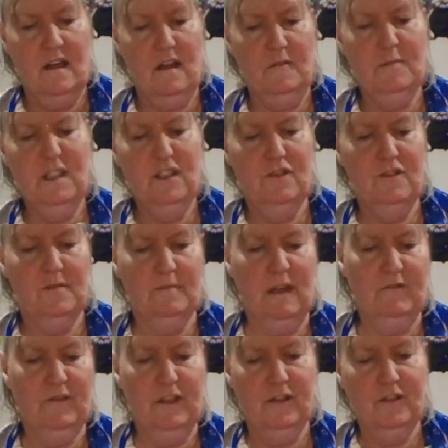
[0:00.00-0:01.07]
I'll be using my
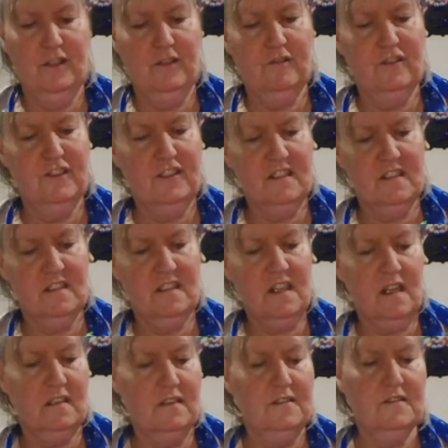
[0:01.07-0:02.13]
finger here in just a
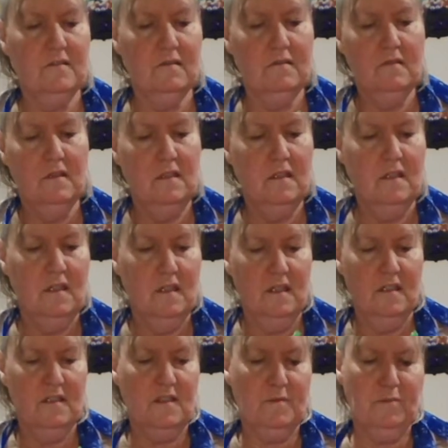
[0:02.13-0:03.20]
second to
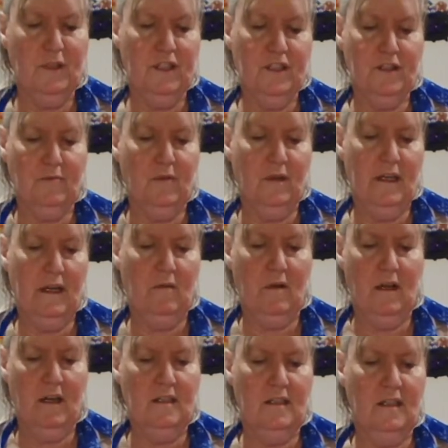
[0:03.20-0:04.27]
spread it the way I
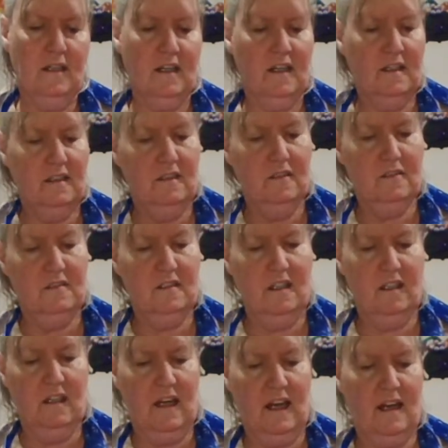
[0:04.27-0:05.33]
want. That kind of looks
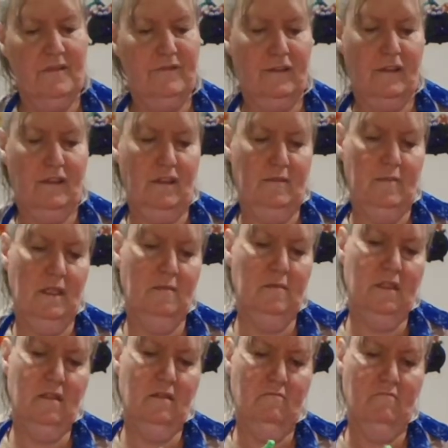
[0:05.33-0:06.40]
like an Africa
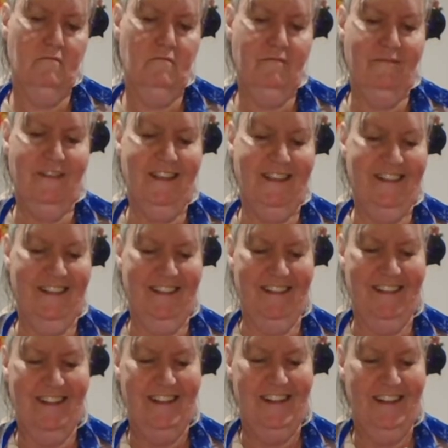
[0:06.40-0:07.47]
maybe.
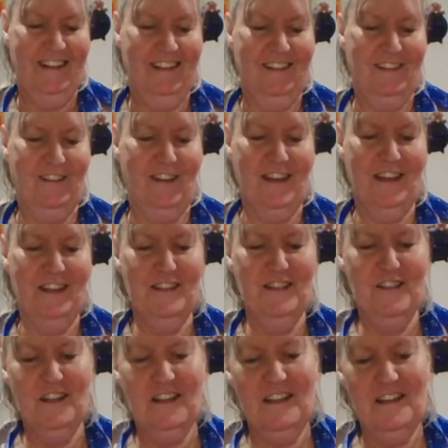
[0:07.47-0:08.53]
Little
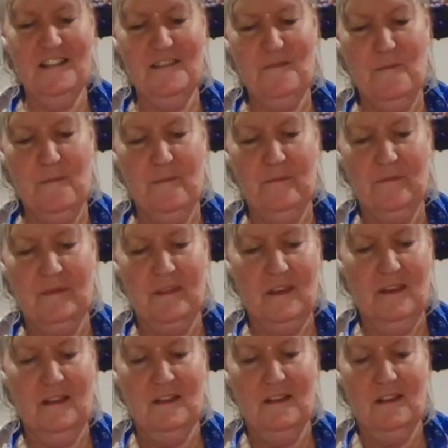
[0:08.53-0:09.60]
Asia.
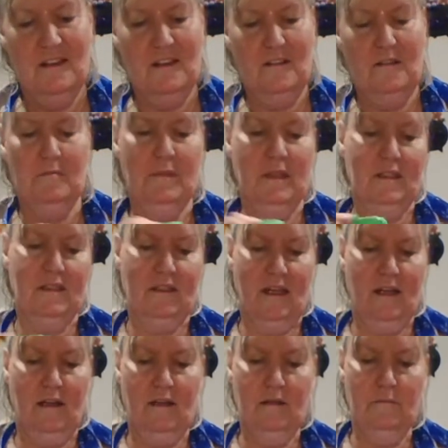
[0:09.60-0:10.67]
Mix
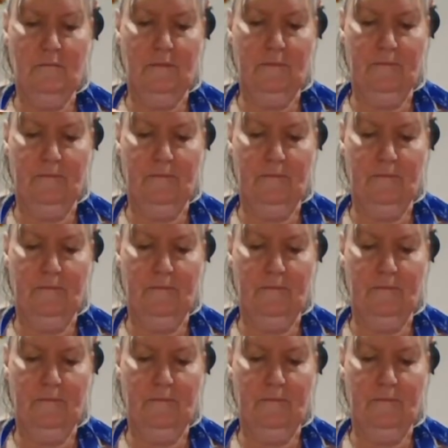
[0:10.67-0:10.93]
that up.